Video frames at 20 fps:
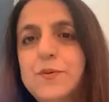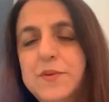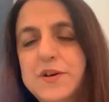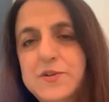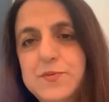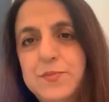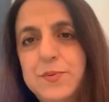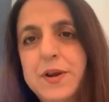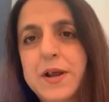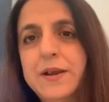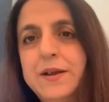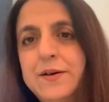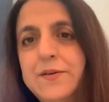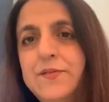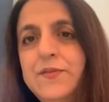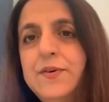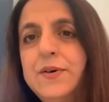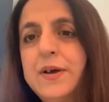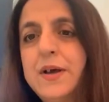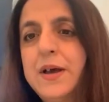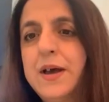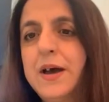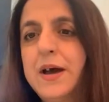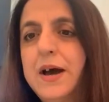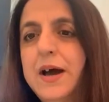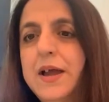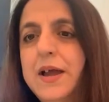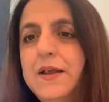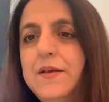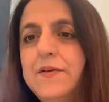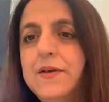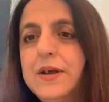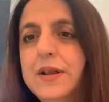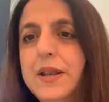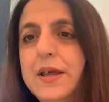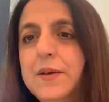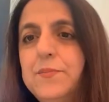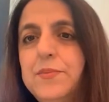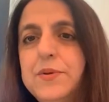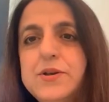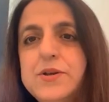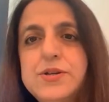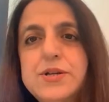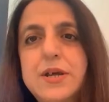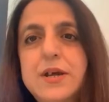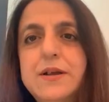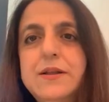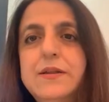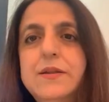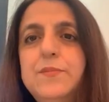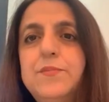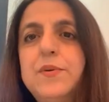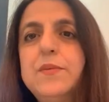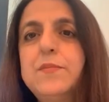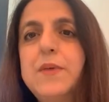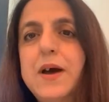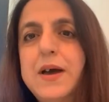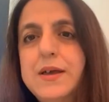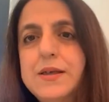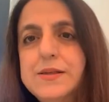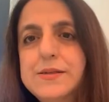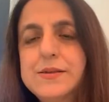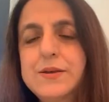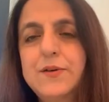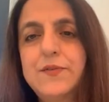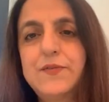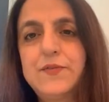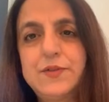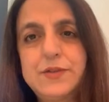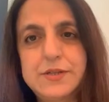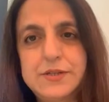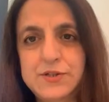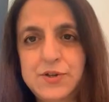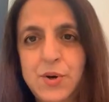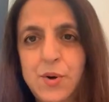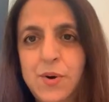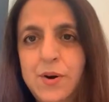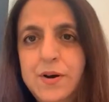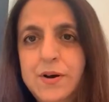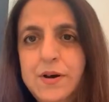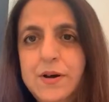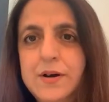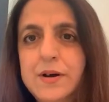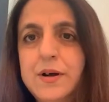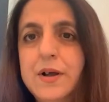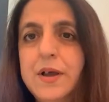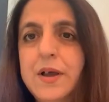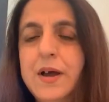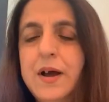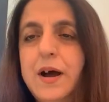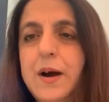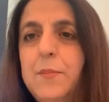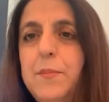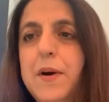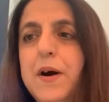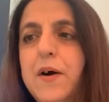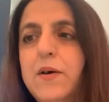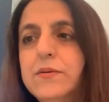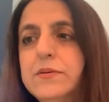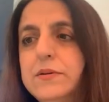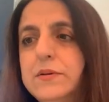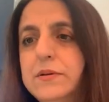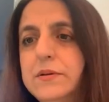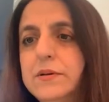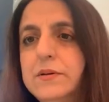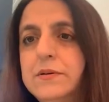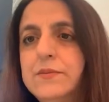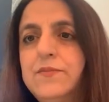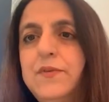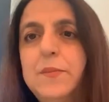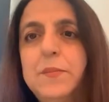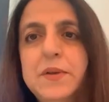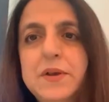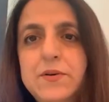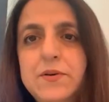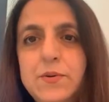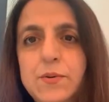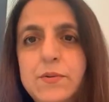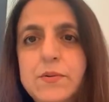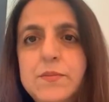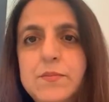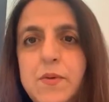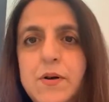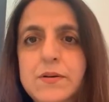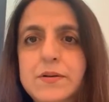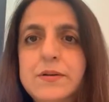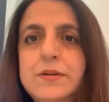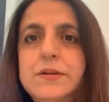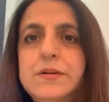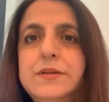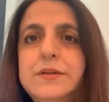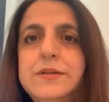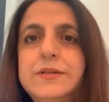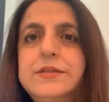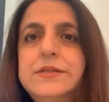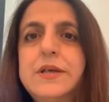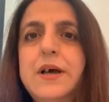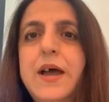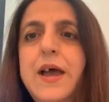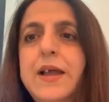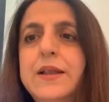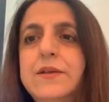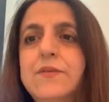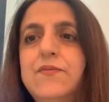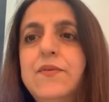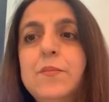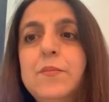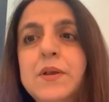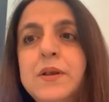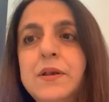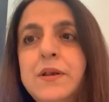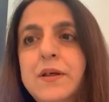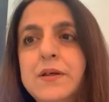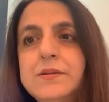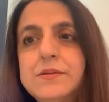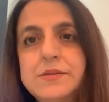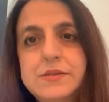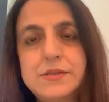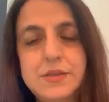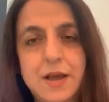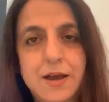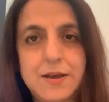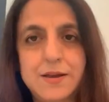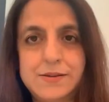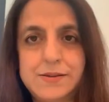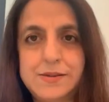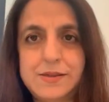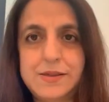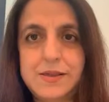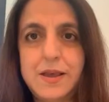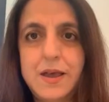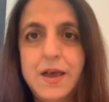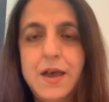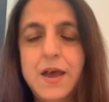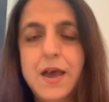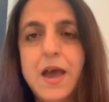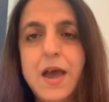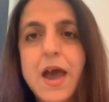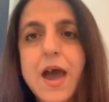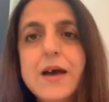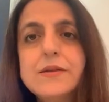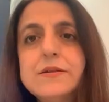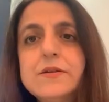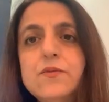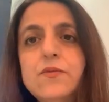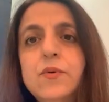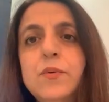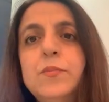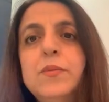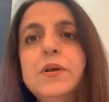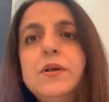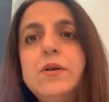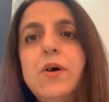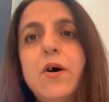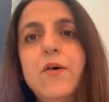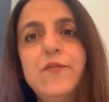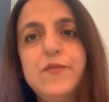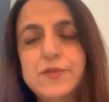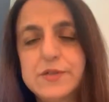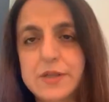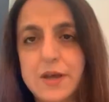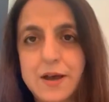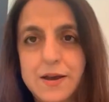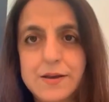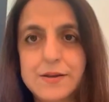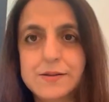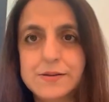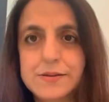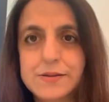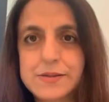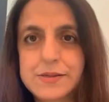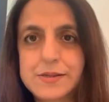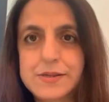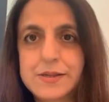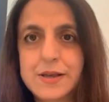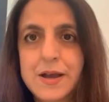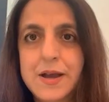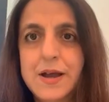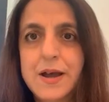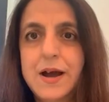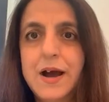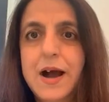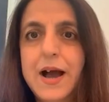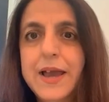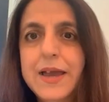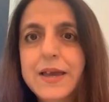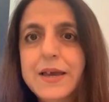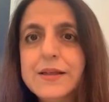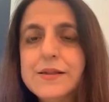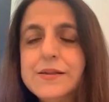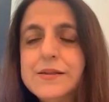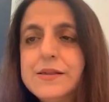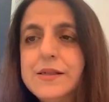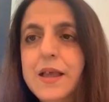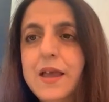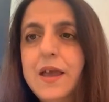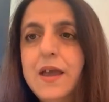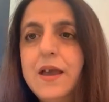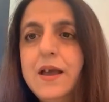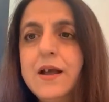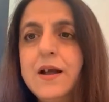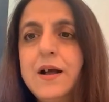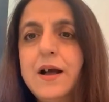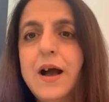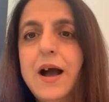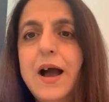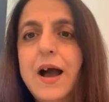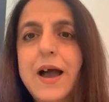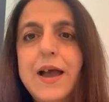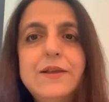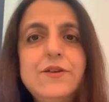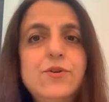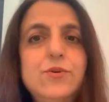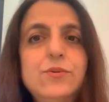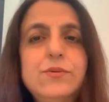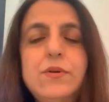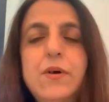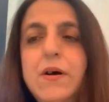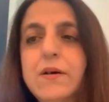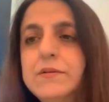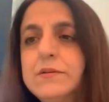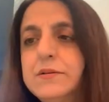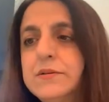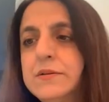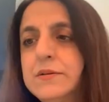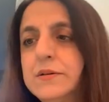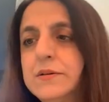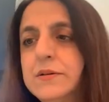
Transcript: much, Pranav. I really appreciate the premise of this talk about women role models and women in science. As a woman of science, I can say I do not,